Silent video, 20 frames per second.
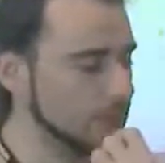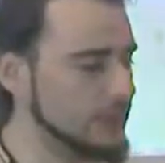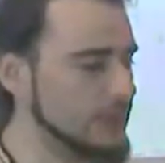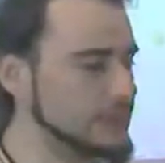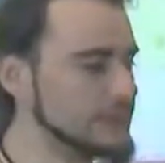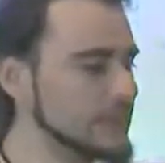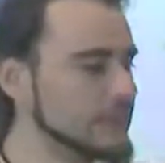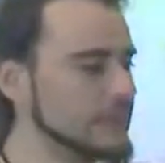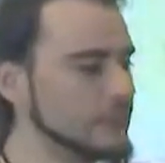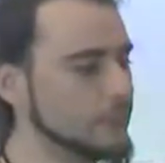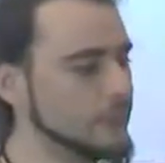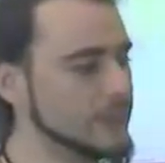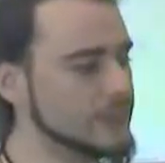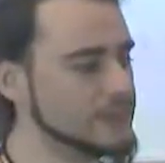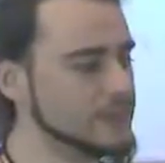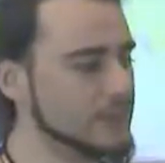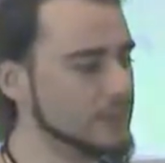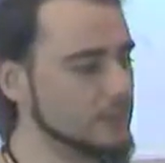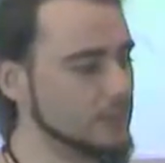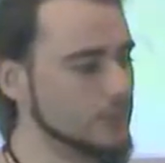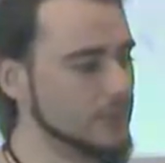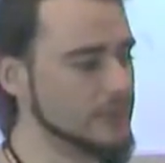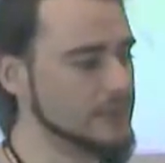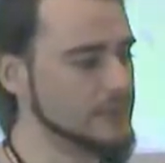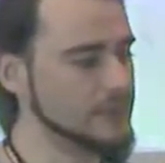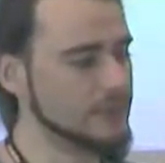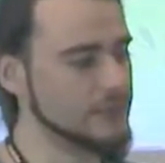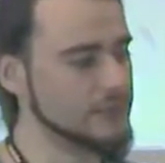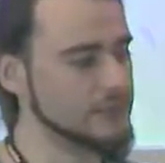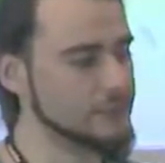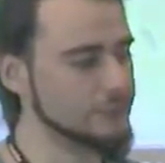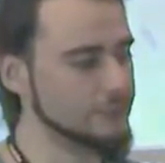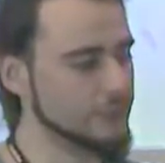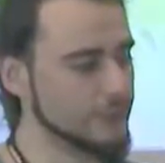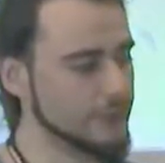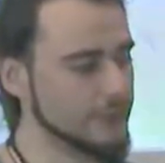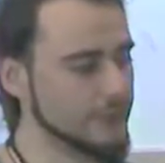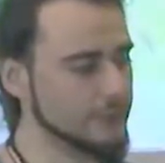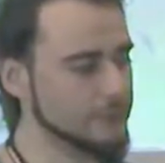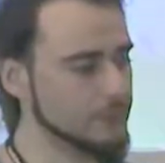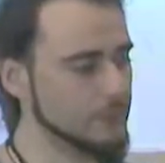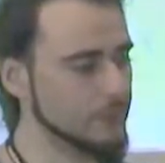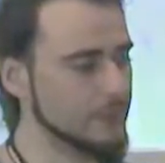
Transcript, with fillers: these are the ways that you can search for them.